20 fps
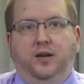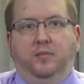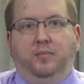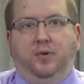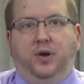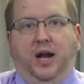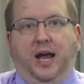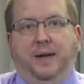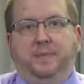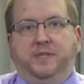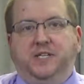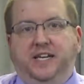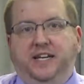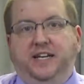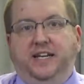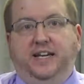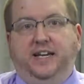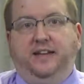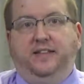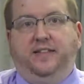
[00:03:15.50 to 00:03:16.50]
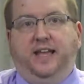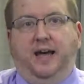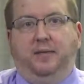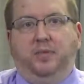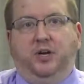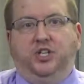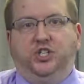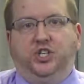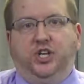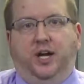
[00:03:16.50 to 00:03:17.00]
Perhaps he needed that
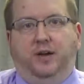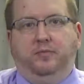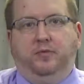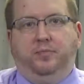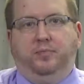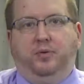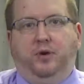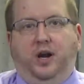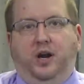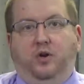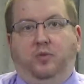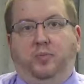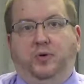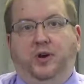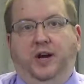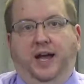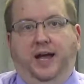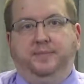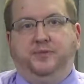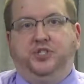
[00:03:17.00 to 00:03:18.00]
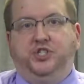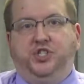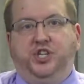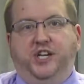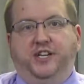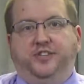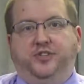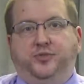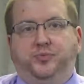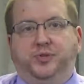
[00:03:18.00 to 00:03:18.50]
much time to pray, or perhaps
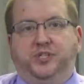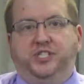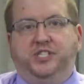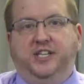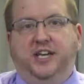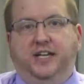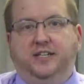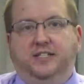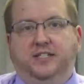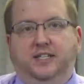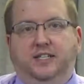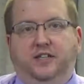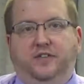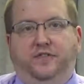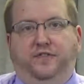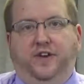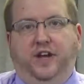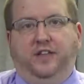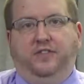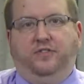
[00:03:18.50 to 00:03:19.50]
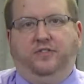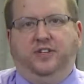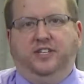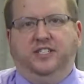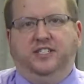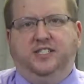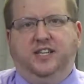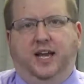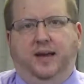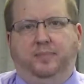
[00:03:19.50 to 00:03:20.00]
Jesus was testing the faith of the
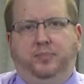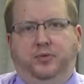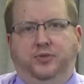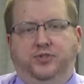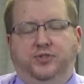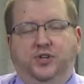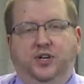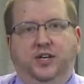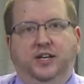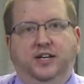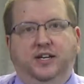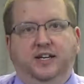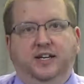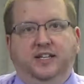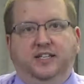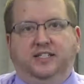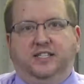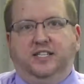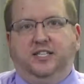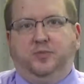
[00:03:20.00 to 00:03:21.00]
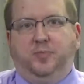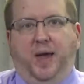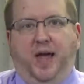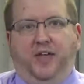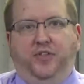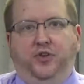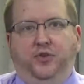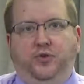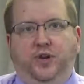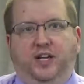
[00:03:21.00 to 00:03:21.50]
disciples. Since
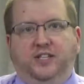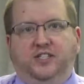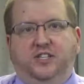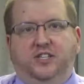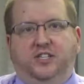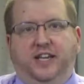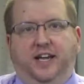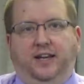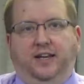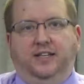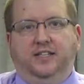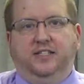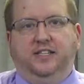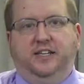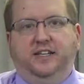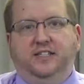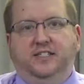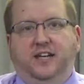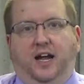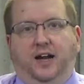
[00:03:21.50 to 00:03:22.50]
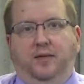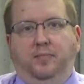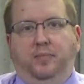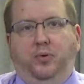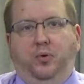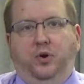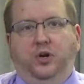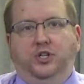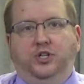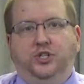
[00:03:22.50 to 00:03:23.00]
Matthew doesn't tell us, it is not
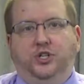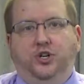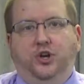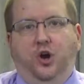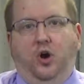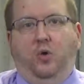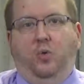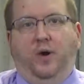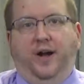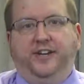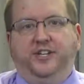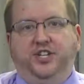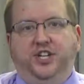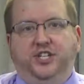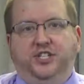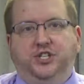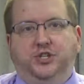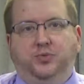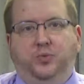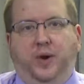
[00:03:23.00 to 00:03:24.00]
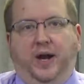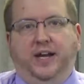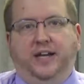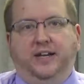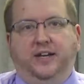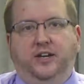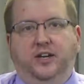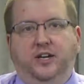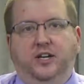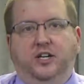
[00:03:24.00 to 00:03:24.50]
important to know why Jesus
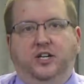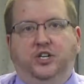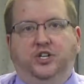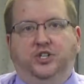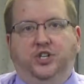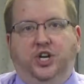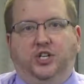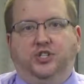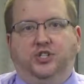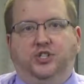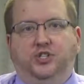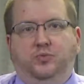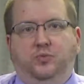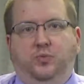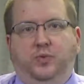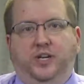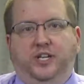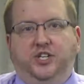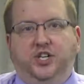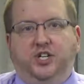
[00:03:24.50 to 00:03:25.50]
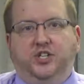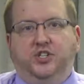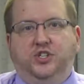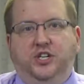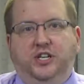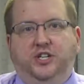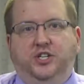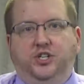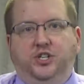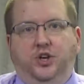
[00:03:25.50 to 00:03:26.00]
waited. Just we just
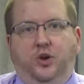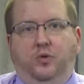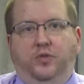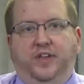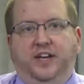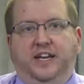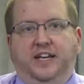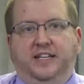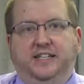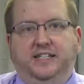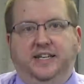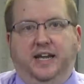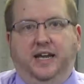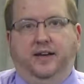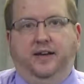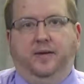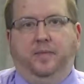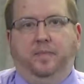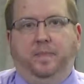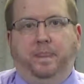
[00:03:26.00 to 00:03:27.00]
need to know that he did.